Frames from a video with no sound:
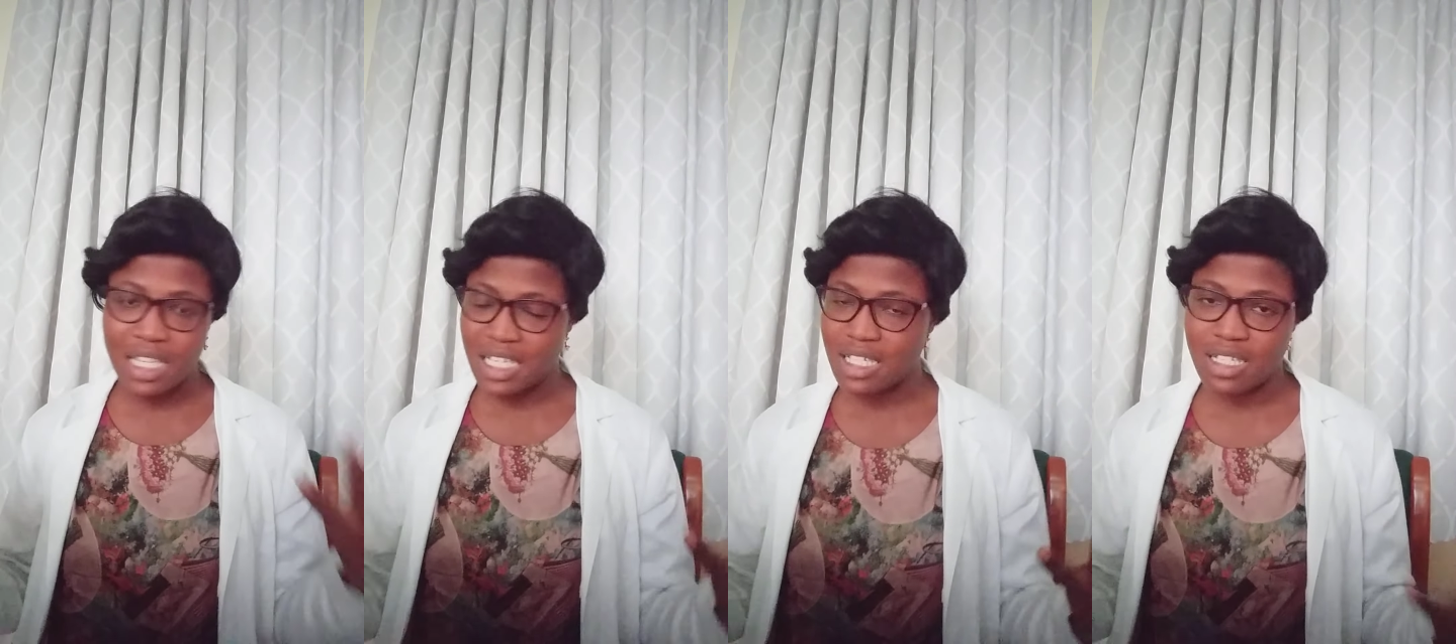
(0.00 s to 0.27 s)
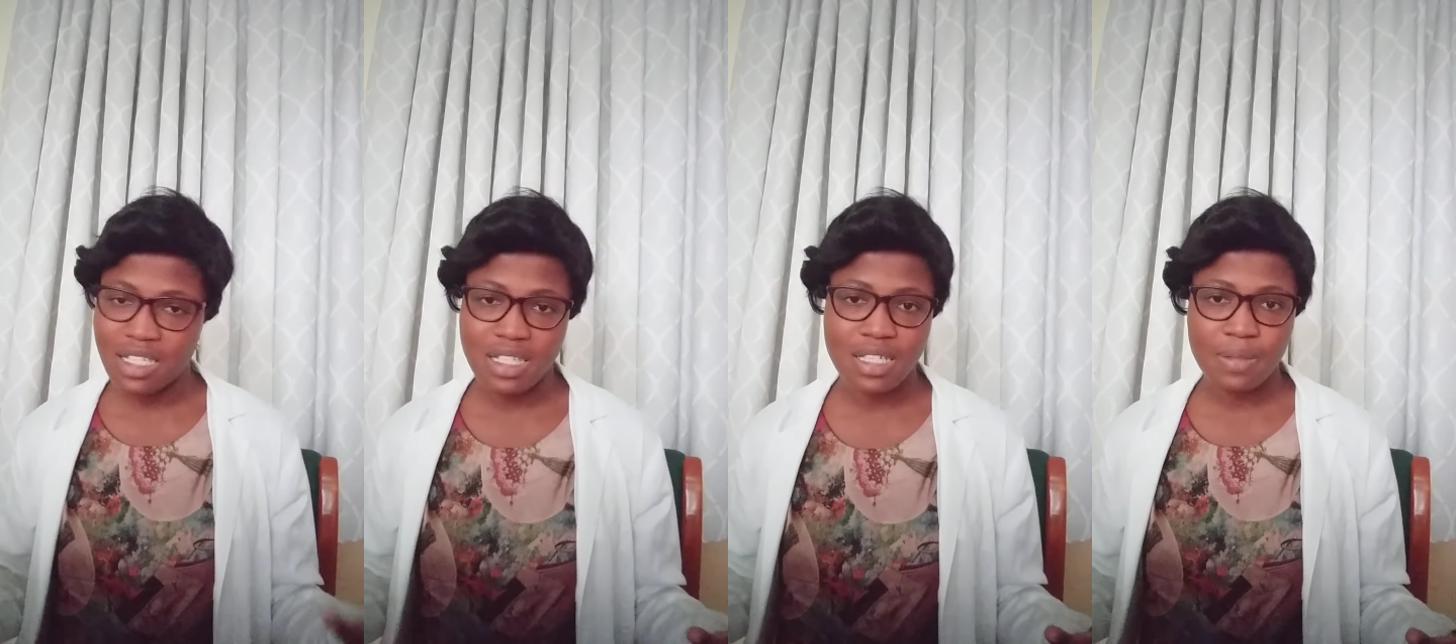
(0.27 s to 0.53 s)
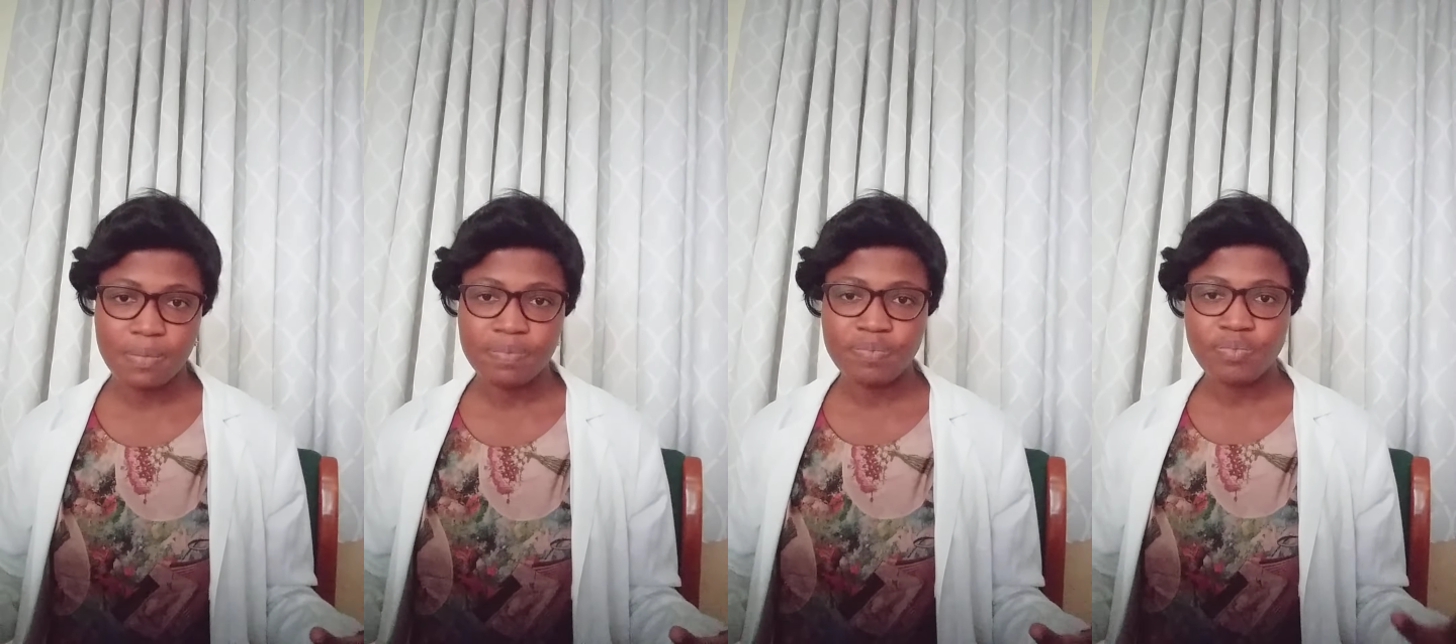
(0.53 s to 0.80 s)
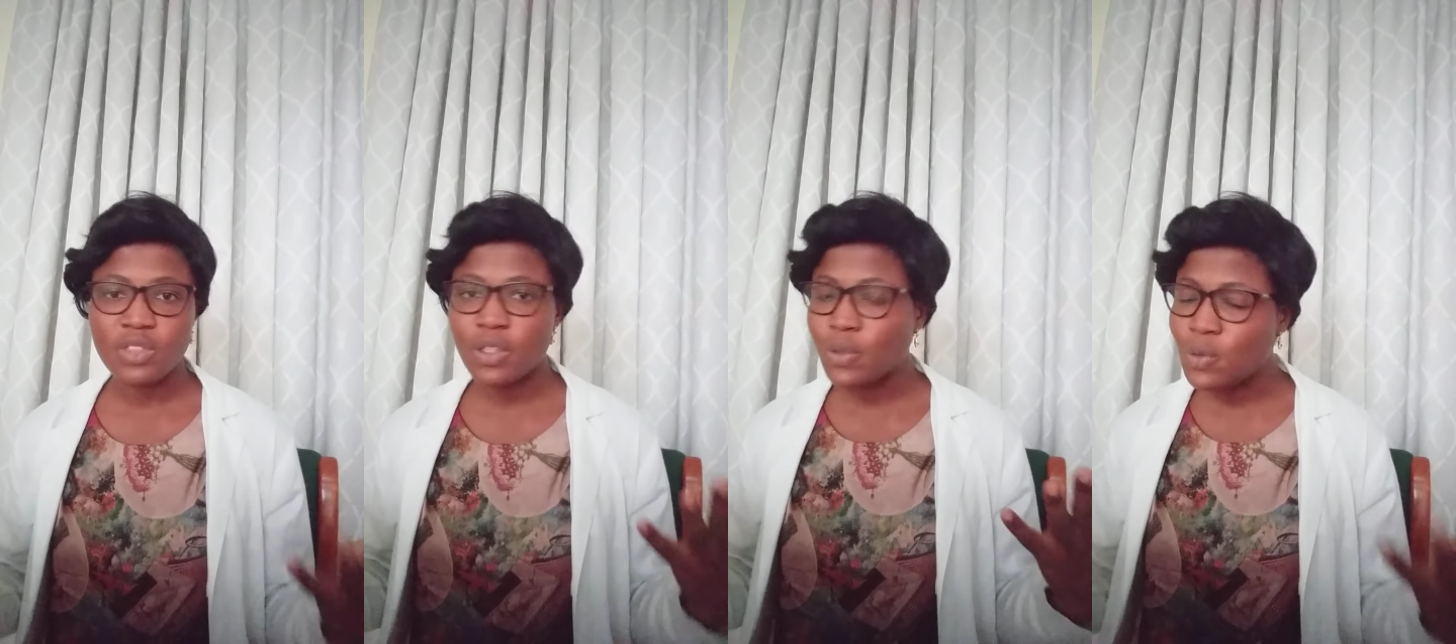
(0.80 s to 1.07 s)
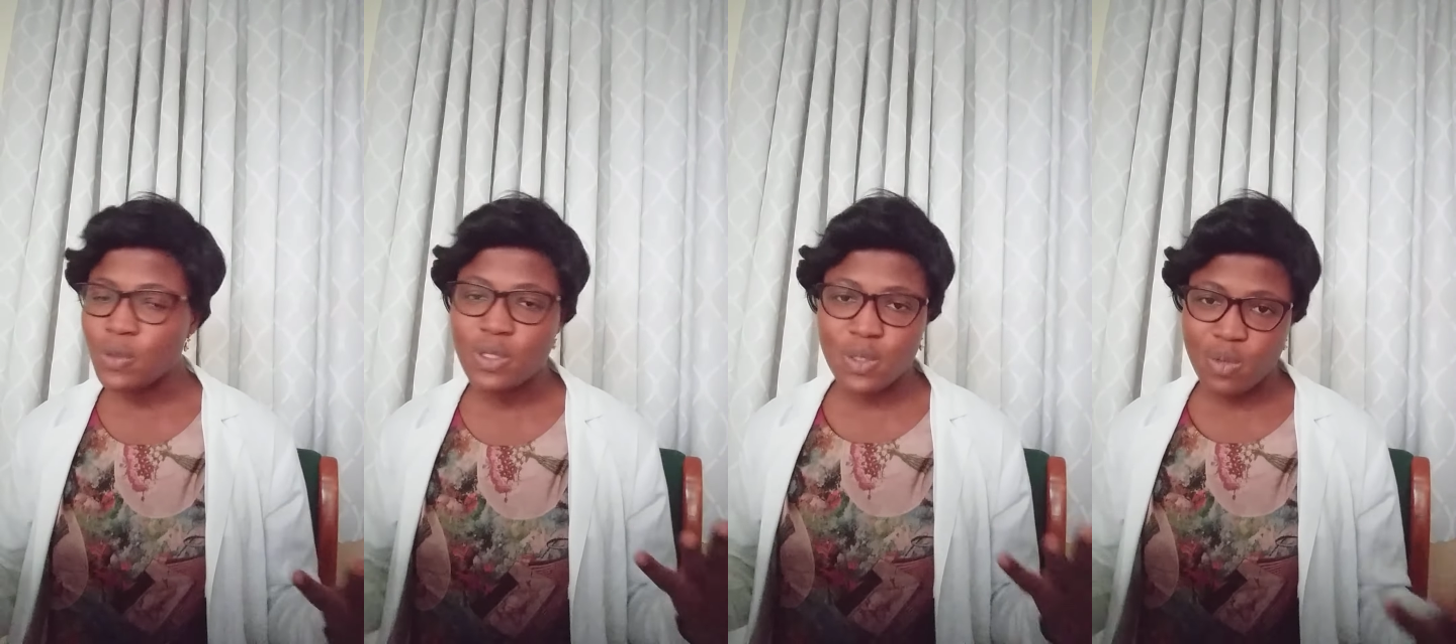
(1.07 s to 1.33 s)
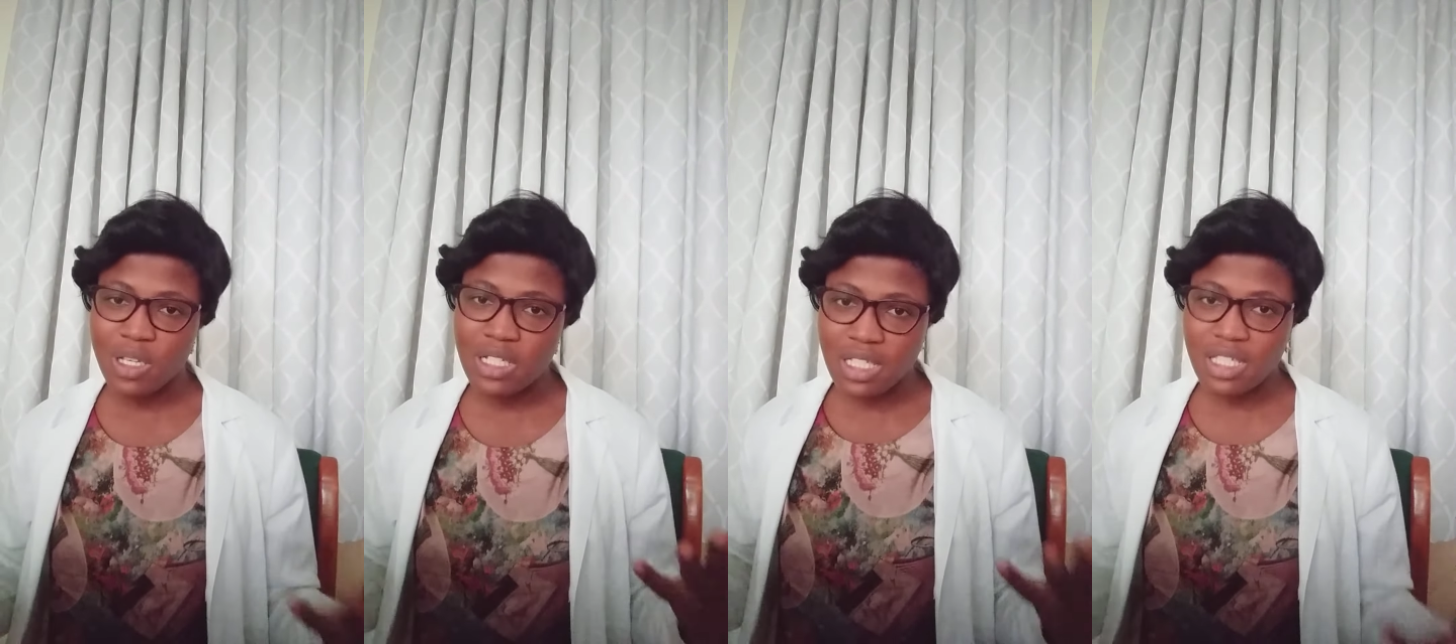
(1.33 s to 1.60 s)
doesn't look
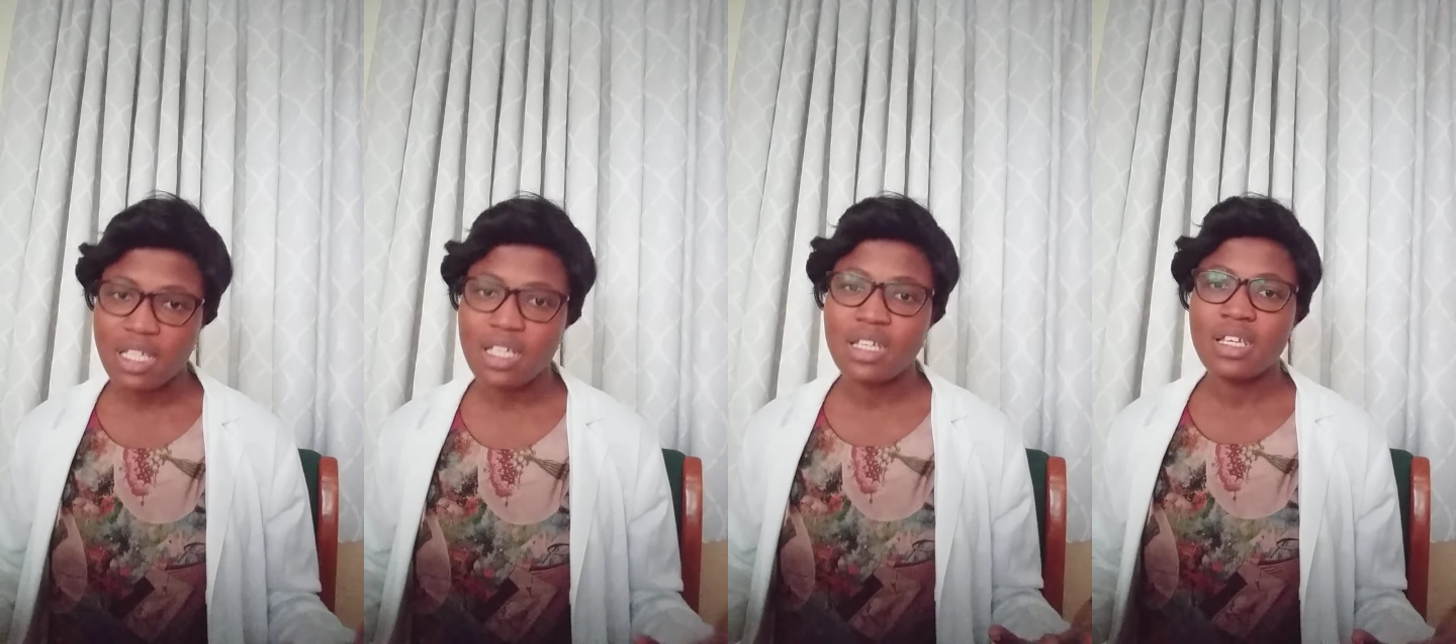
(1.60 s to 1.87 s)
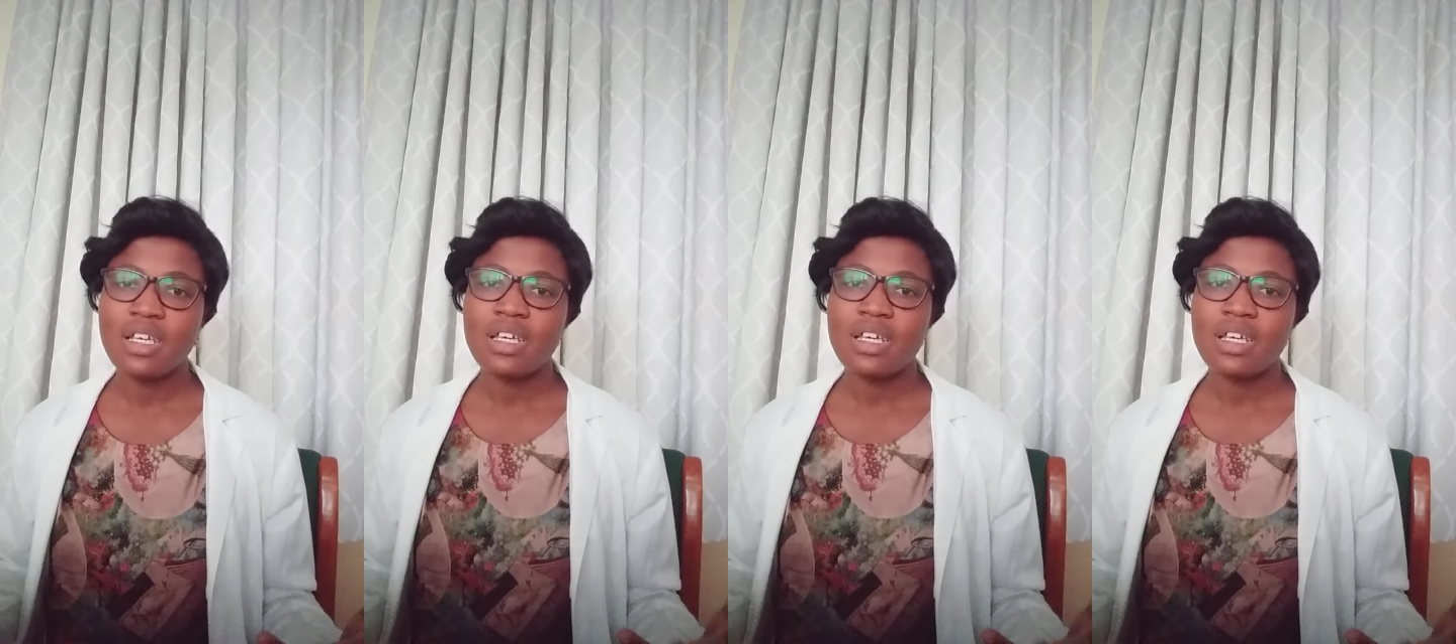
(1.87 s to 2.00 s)
20.